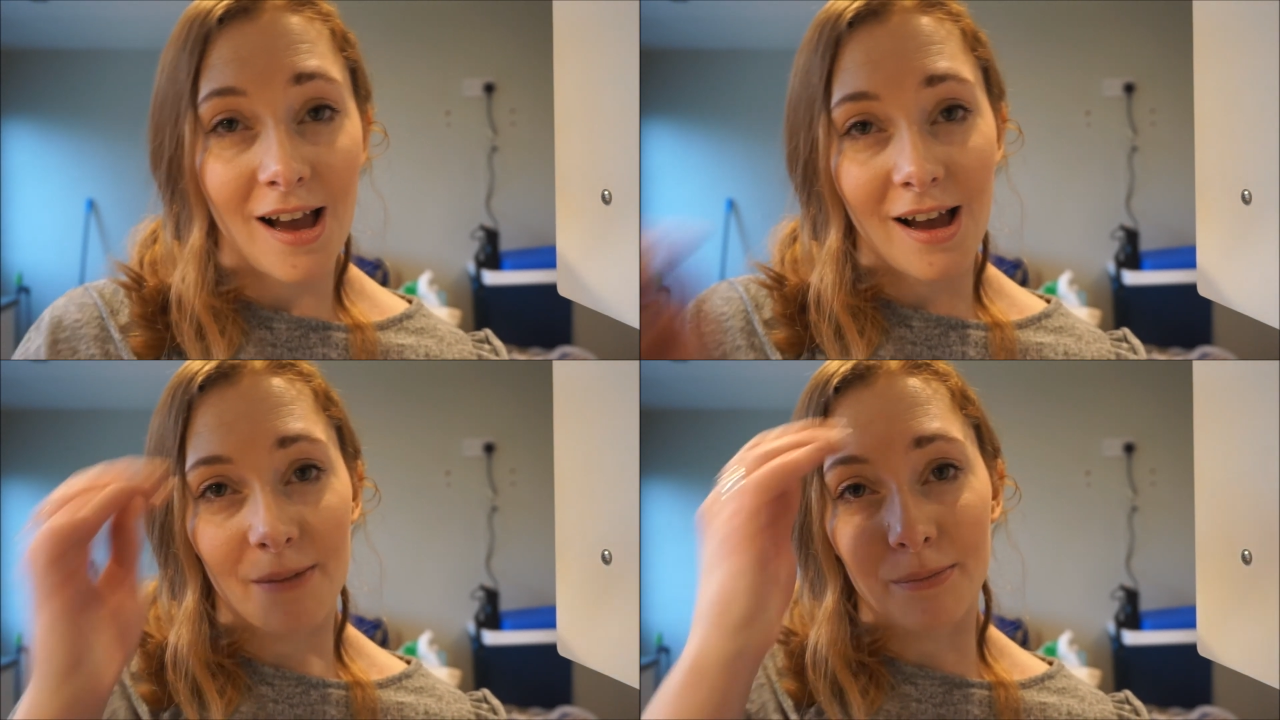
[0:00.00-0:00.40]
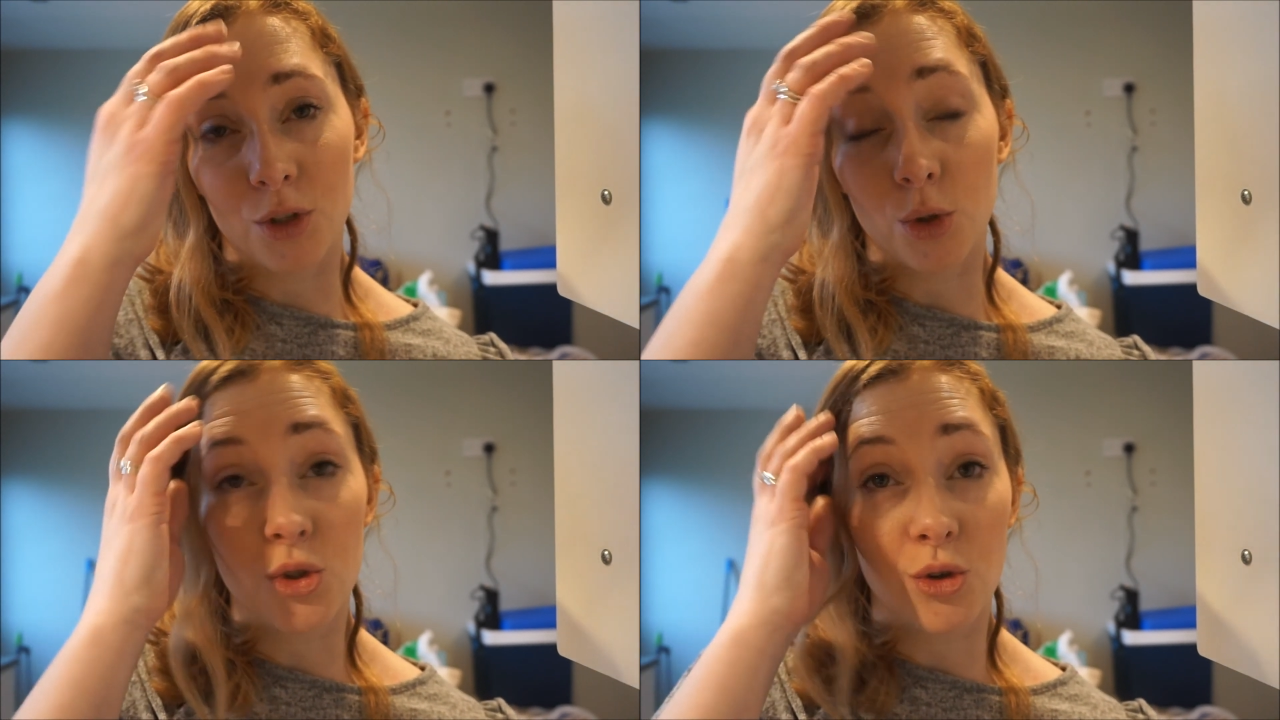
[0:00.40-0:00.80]

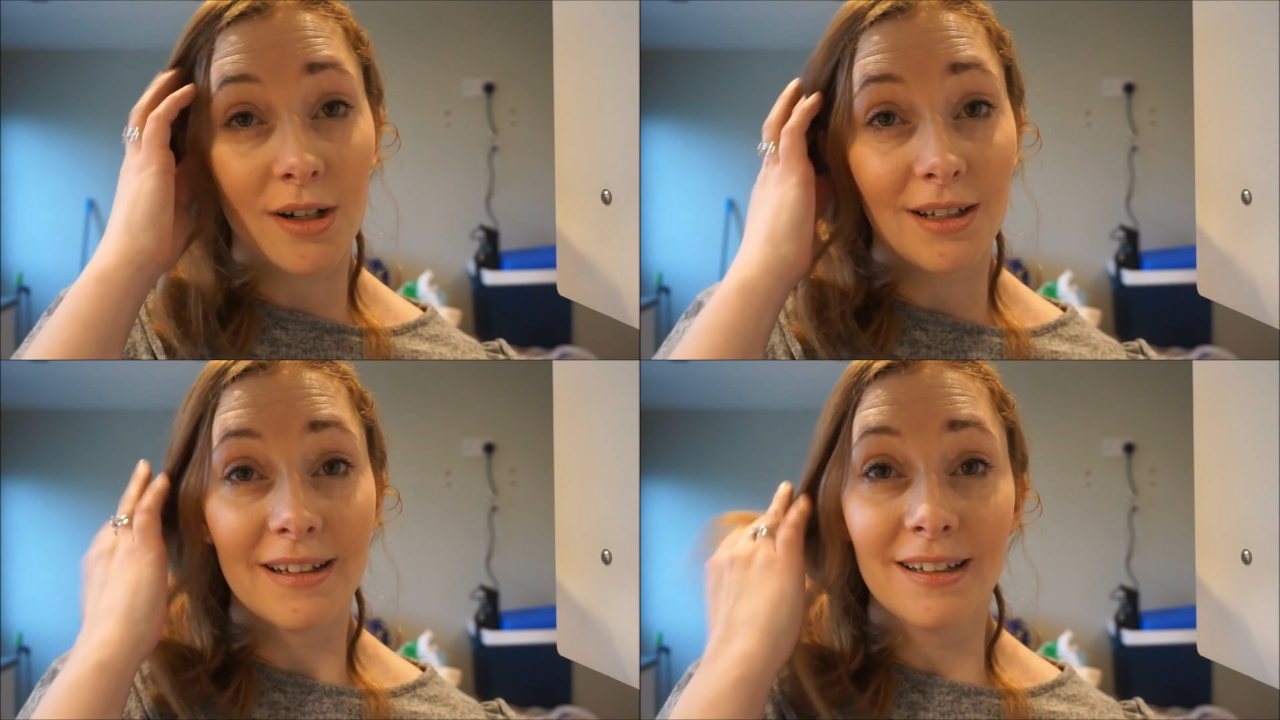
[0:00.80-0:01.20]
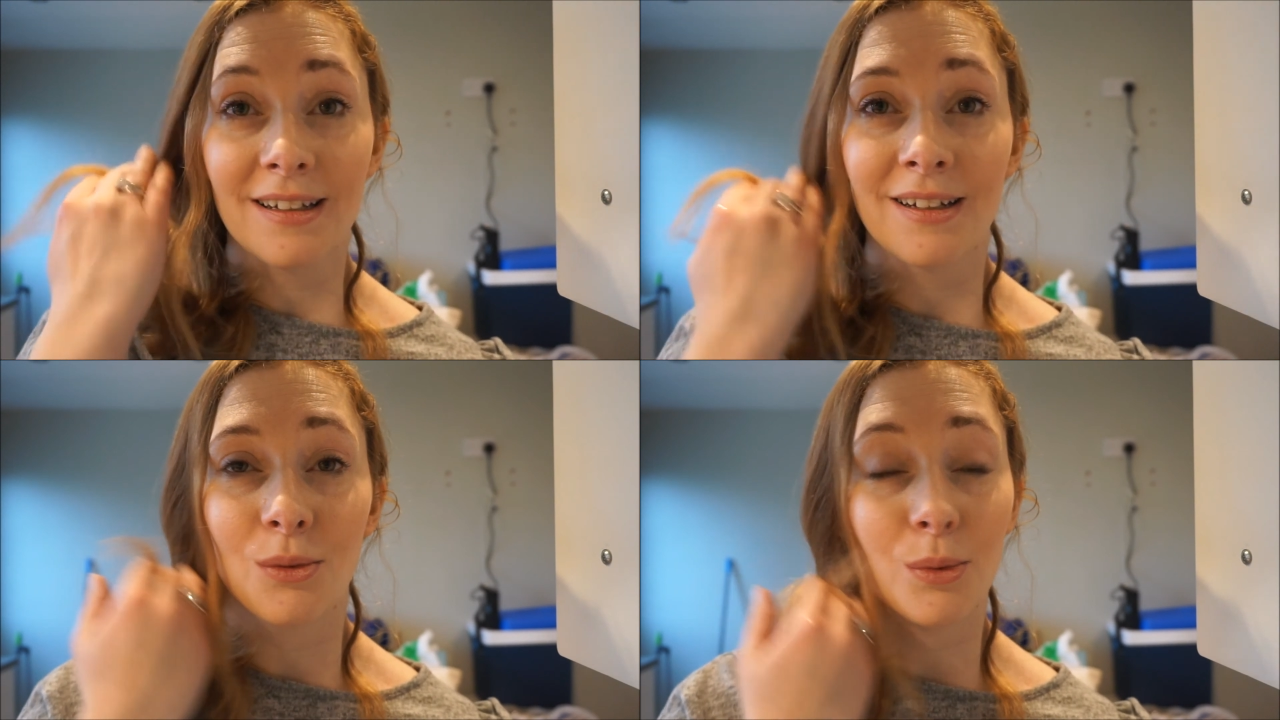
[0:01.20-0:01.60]
you're struggling
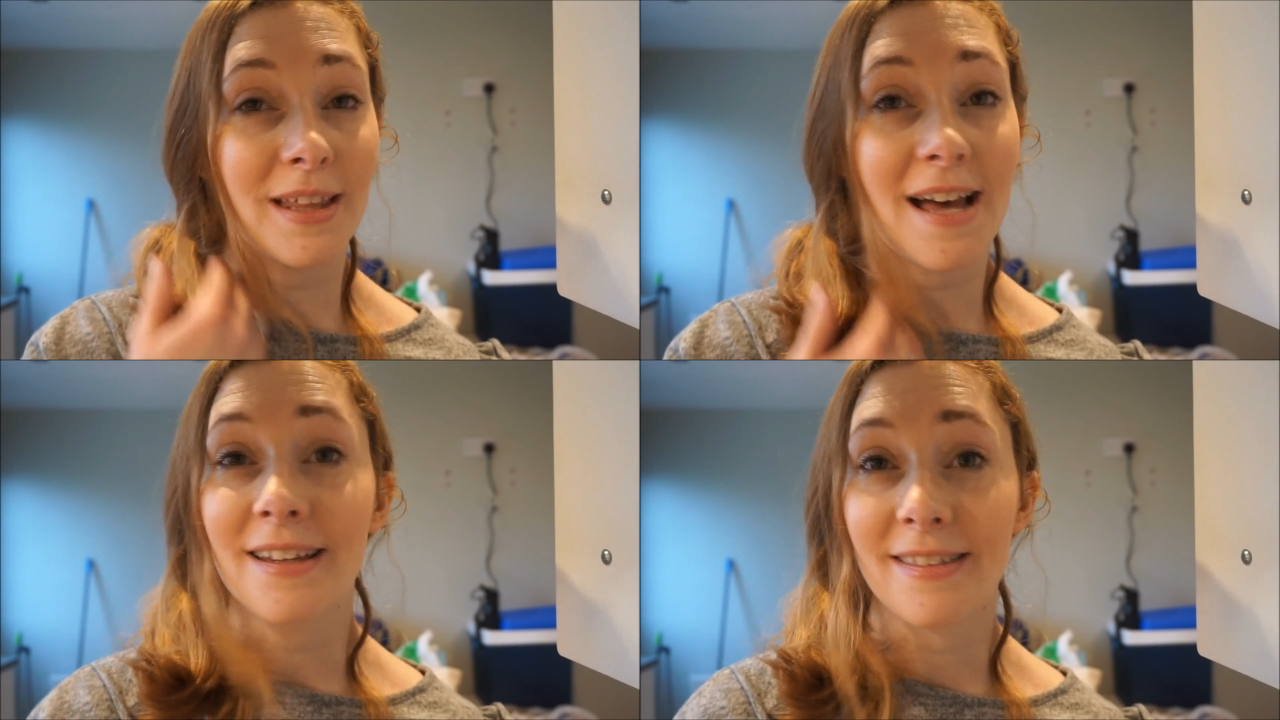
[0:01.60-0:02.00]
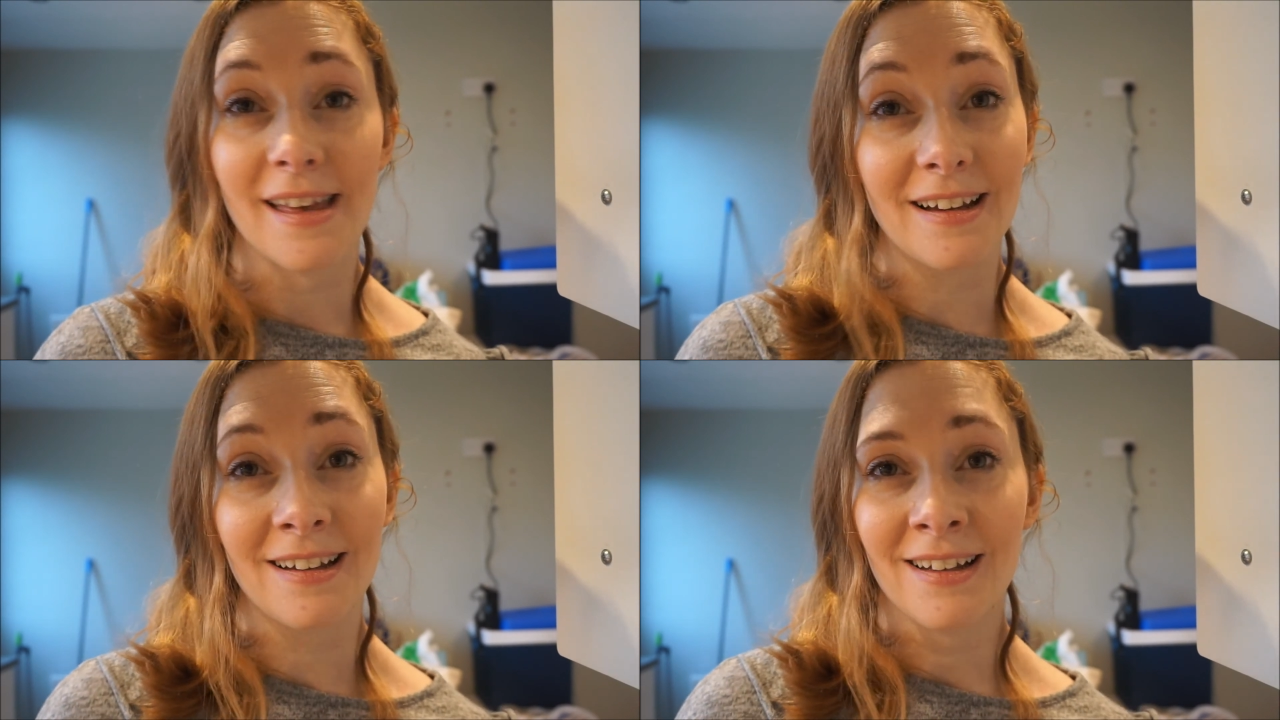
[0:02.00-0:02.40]
with
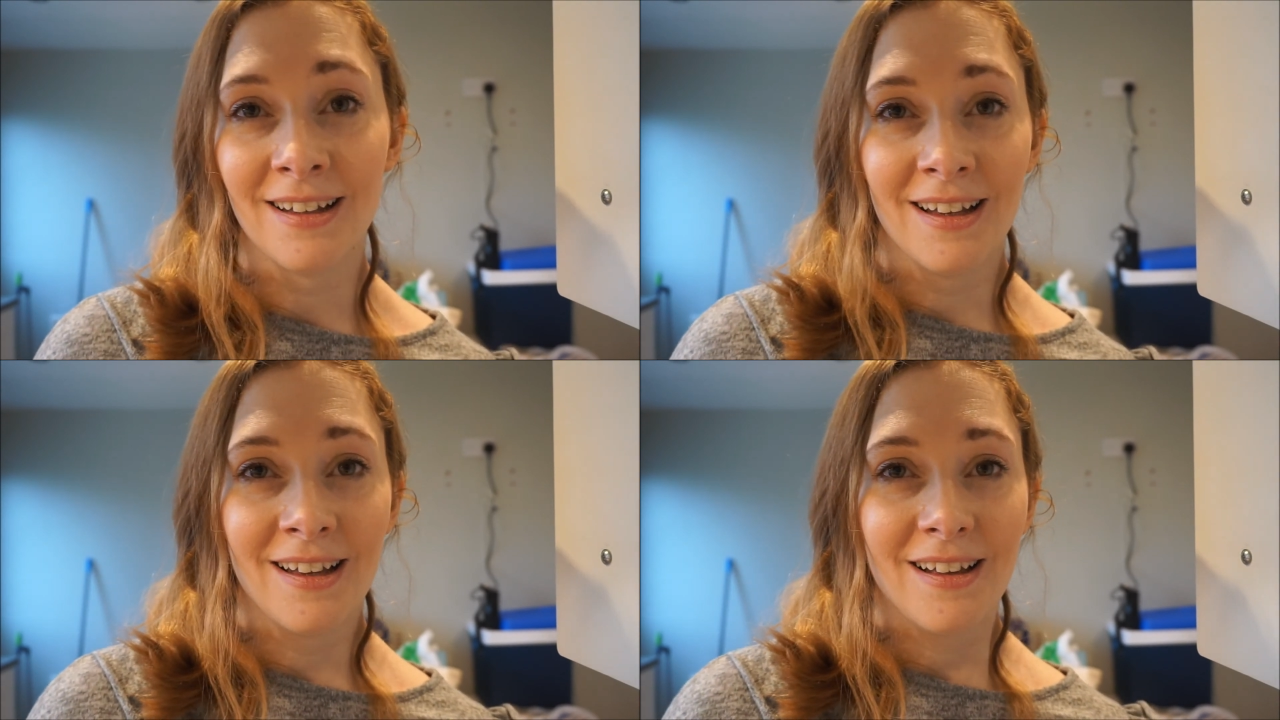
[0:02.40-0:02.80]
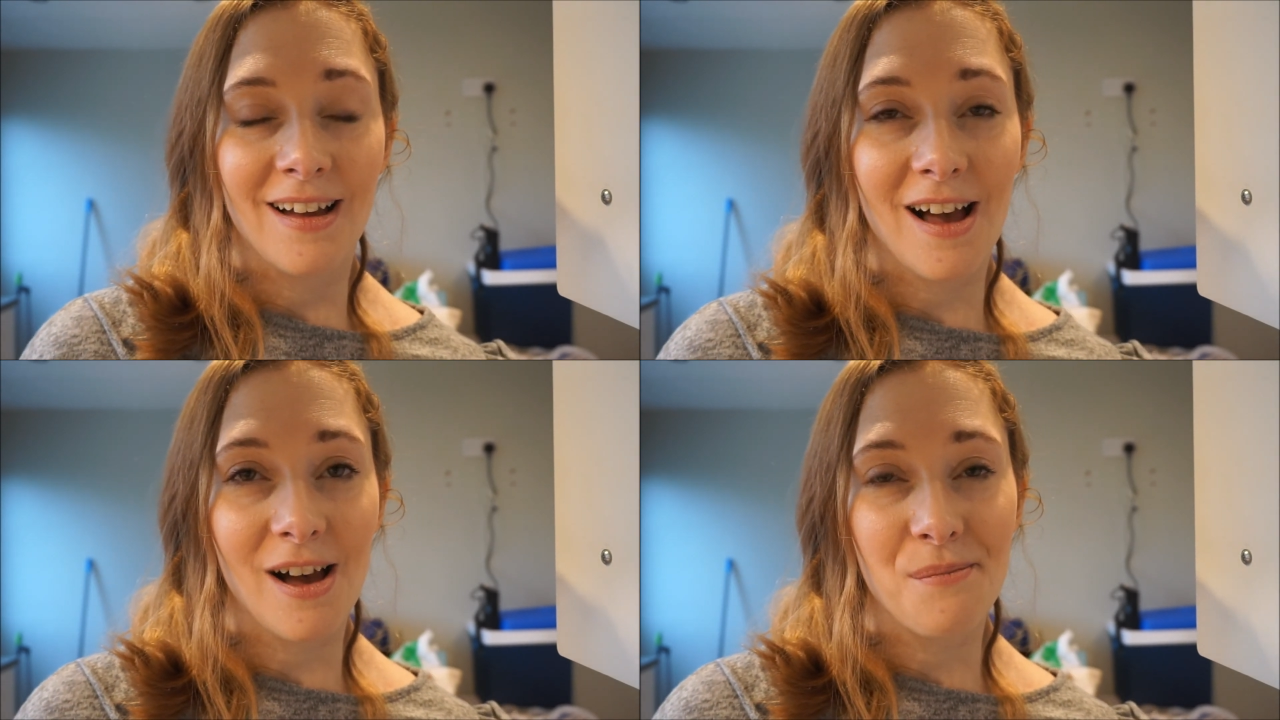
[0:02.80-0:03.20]
anything
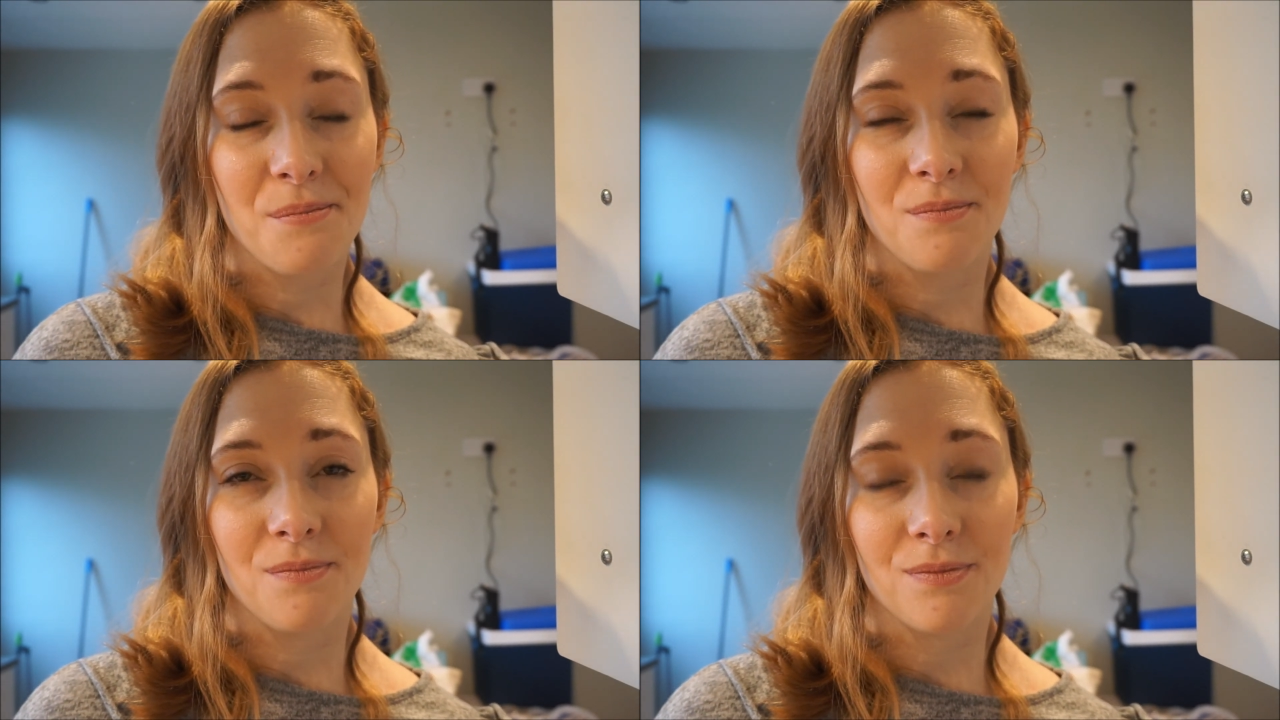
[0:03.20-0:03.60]
that